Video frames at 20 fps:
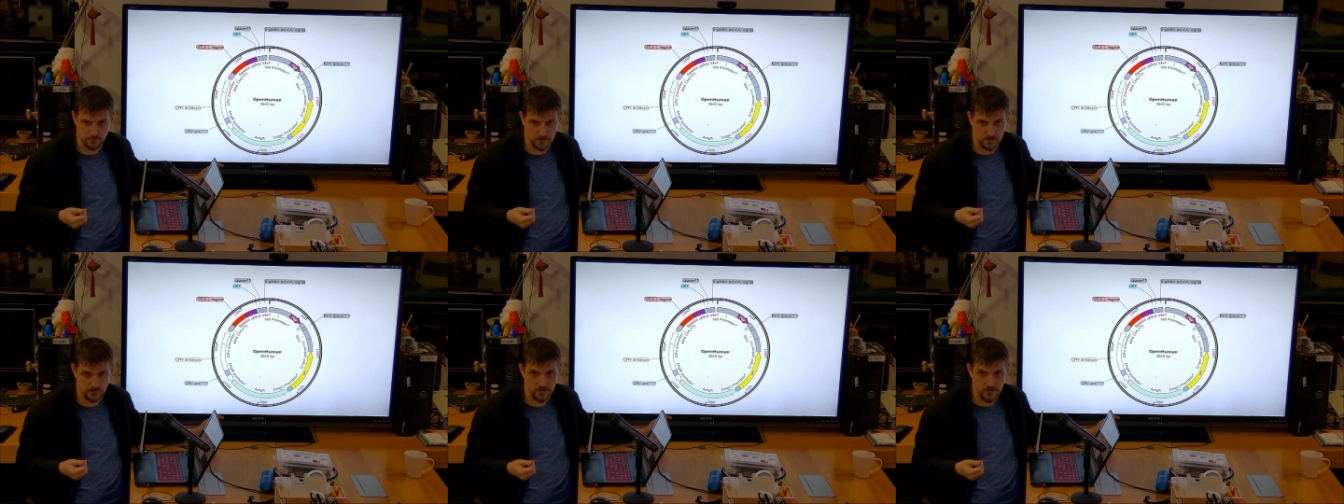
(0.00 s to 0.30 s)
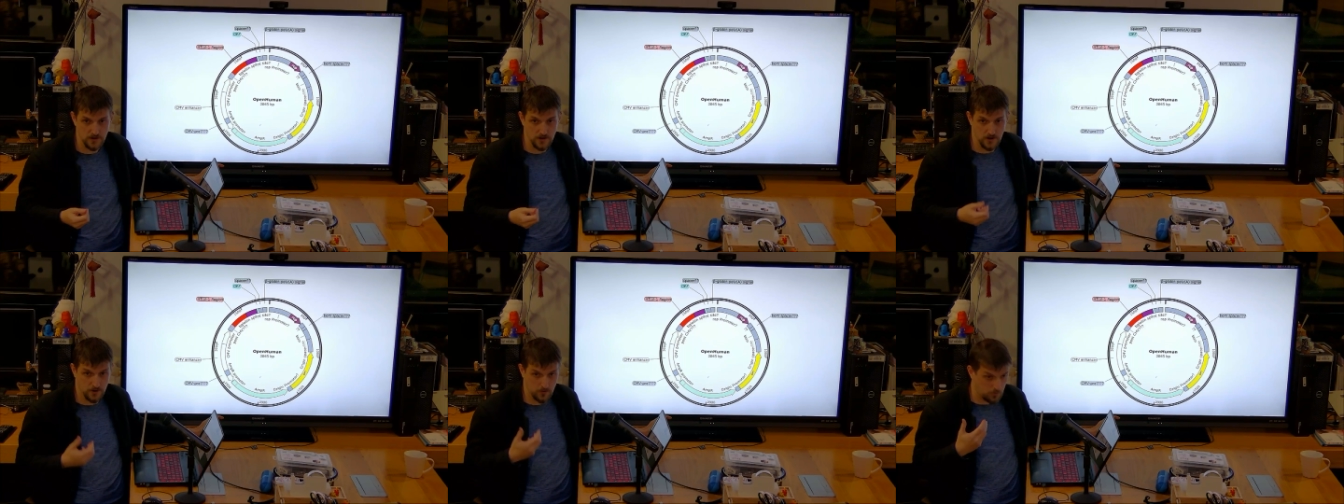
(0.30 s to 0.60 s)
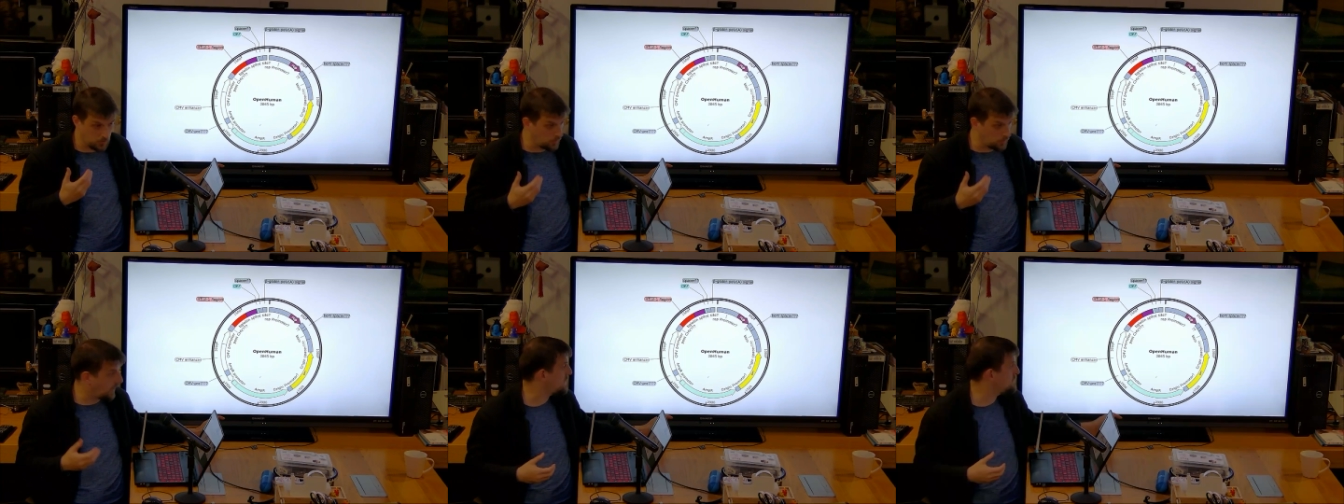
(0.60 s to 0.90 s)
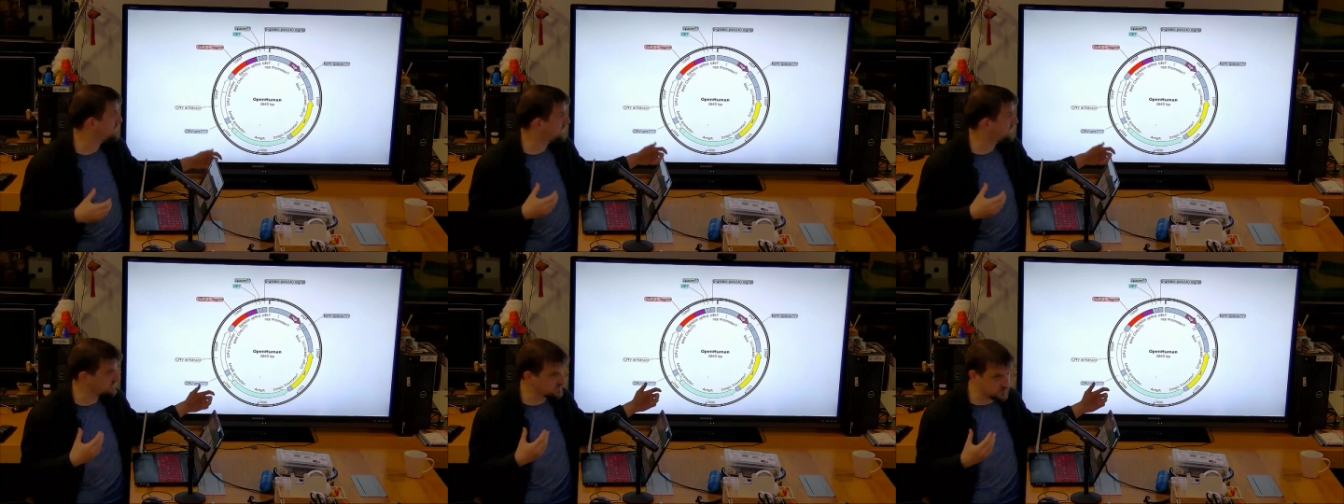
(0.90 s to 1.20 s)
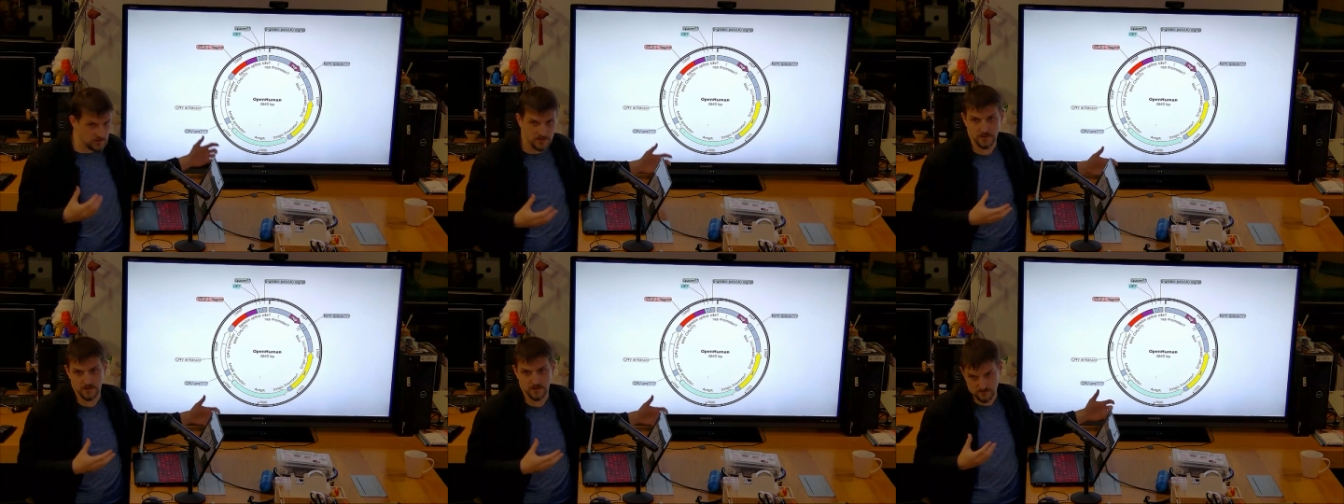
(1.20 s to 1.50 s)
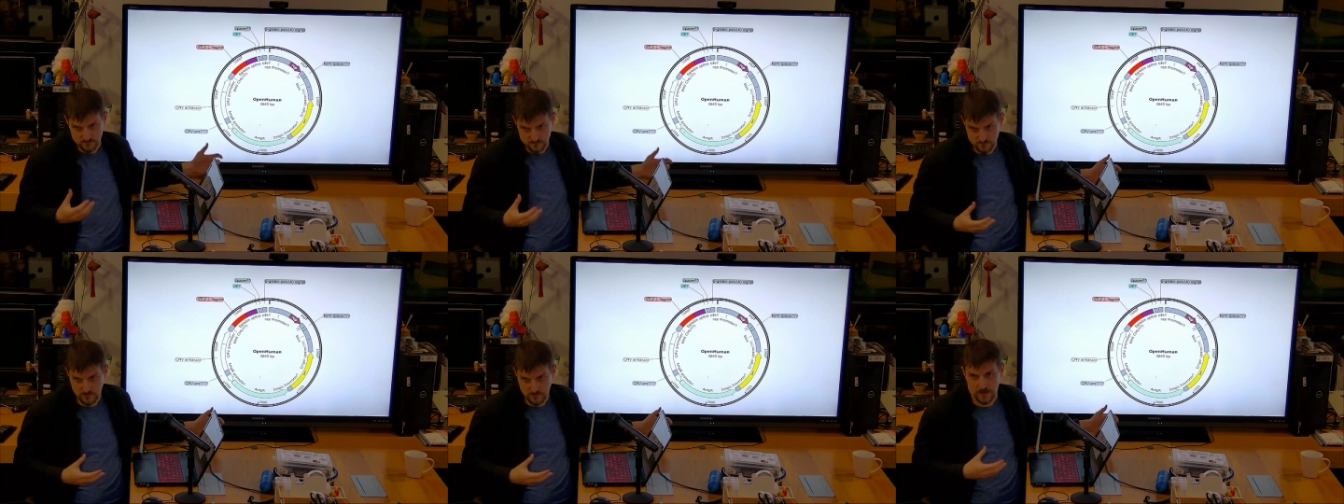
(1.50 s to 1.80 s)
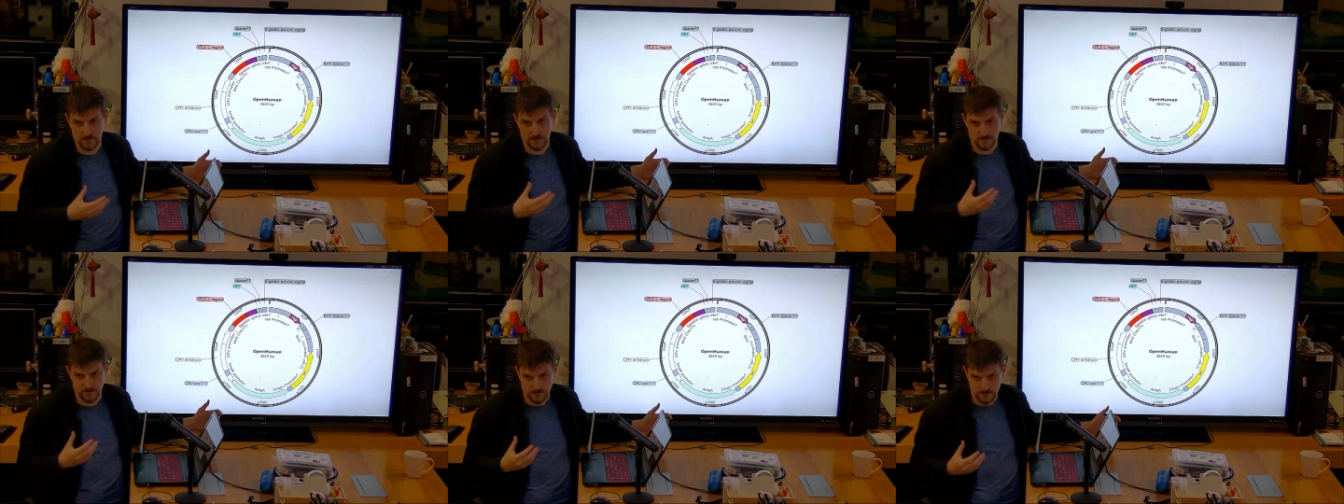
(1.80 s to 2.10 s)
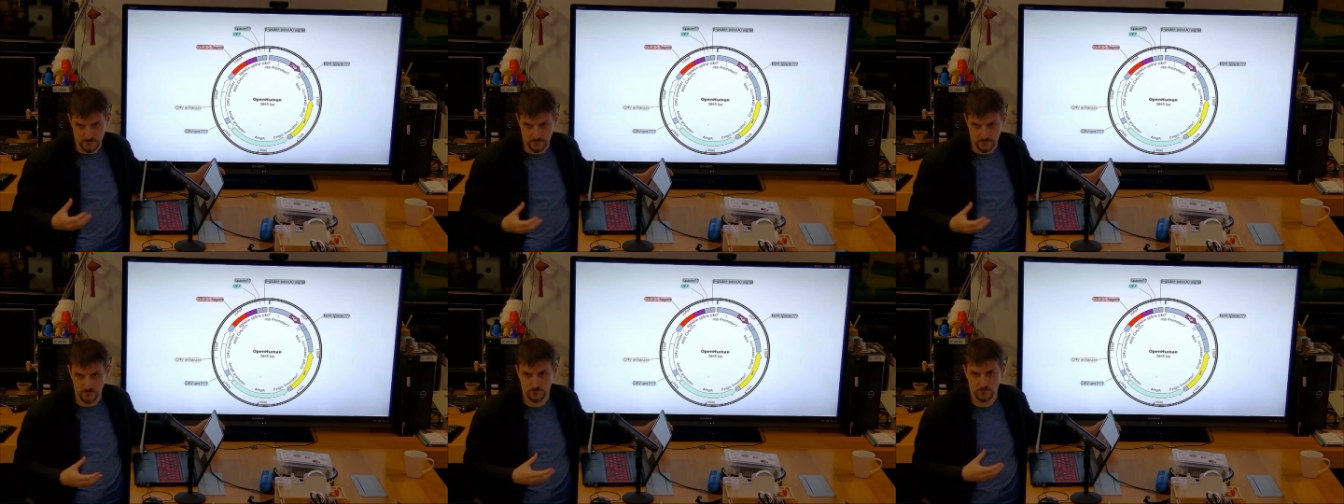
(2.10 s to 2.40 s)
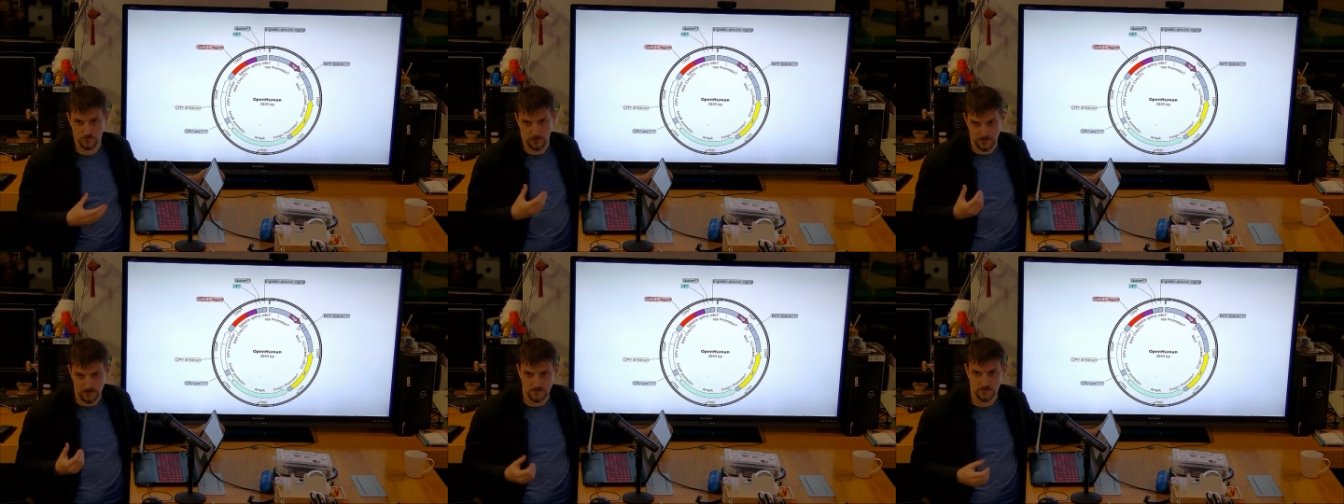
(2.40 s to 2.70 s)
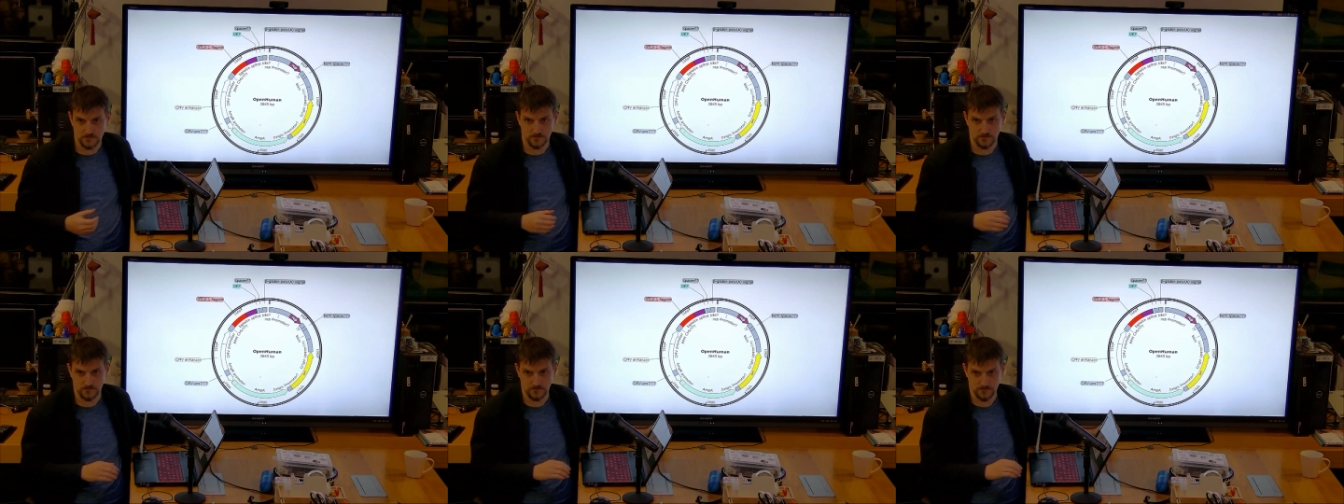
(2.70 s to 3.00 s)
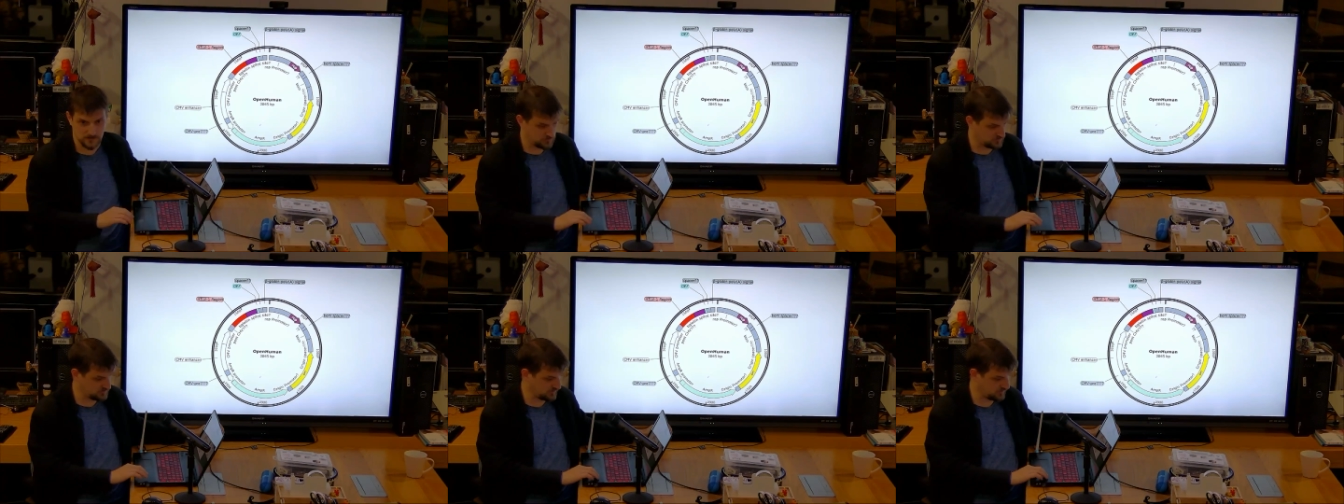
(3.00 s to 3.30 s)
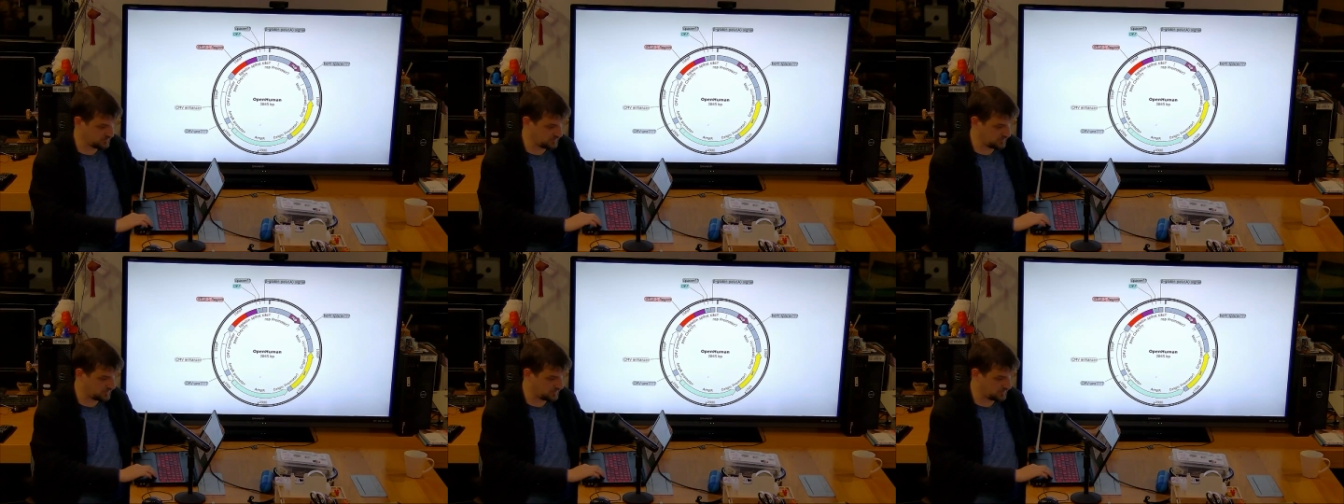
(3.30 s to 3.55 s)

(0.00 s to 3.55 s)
Why? Because they get edited and tweaked and so on, right?